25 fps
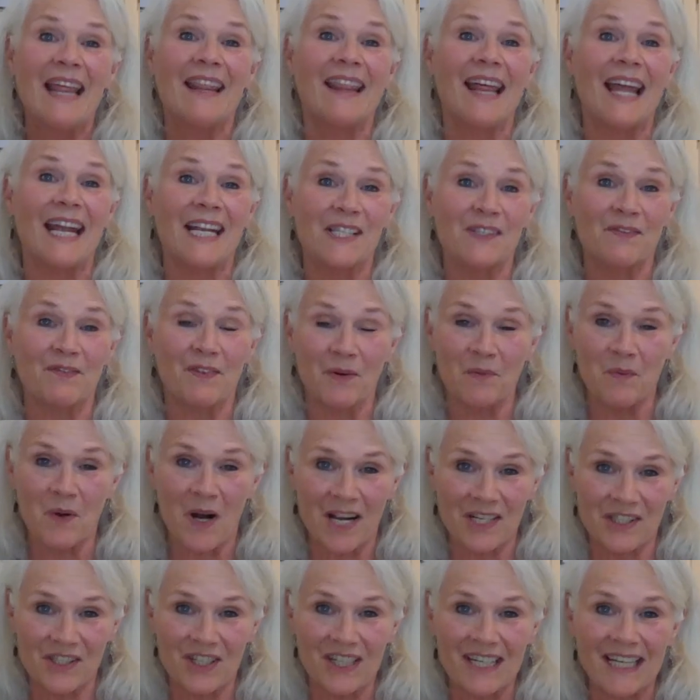Thanks for
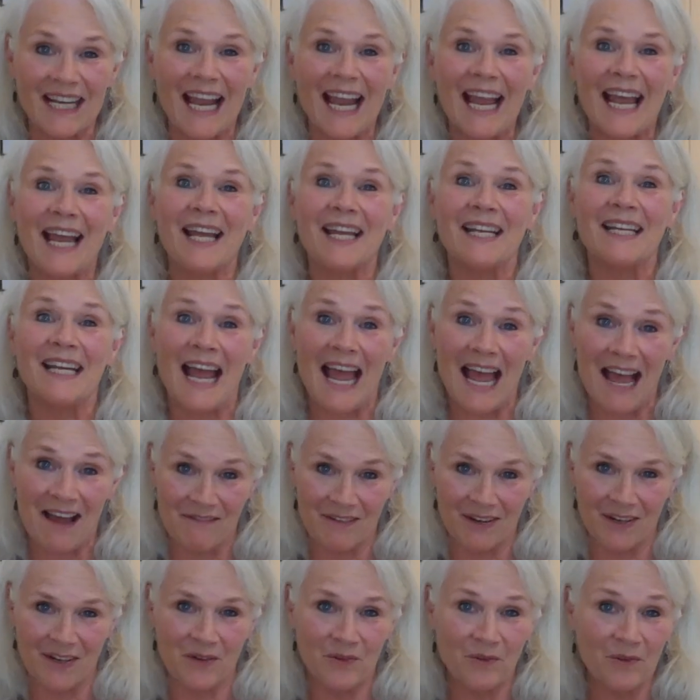watching, and
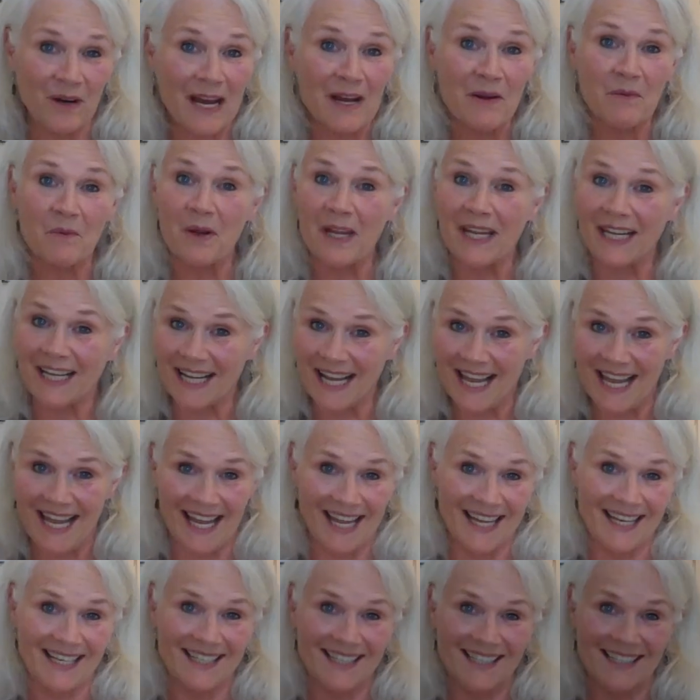have a great week
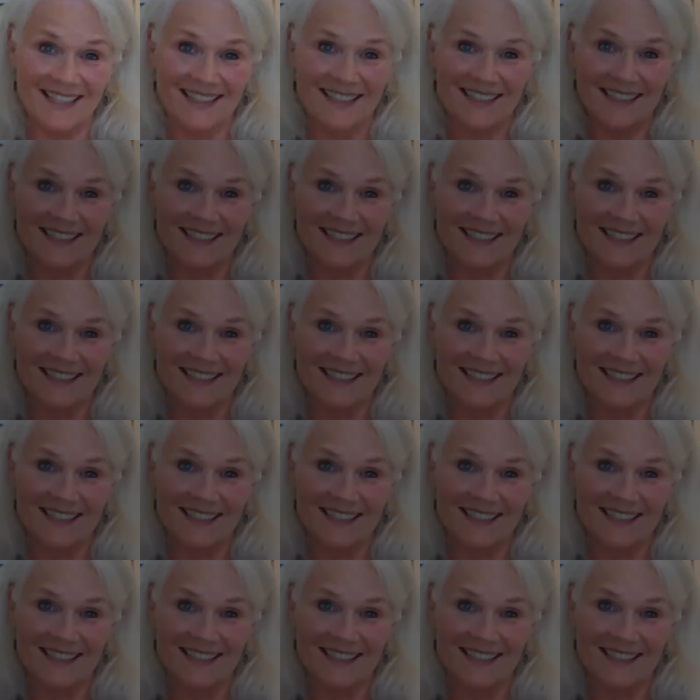ahead.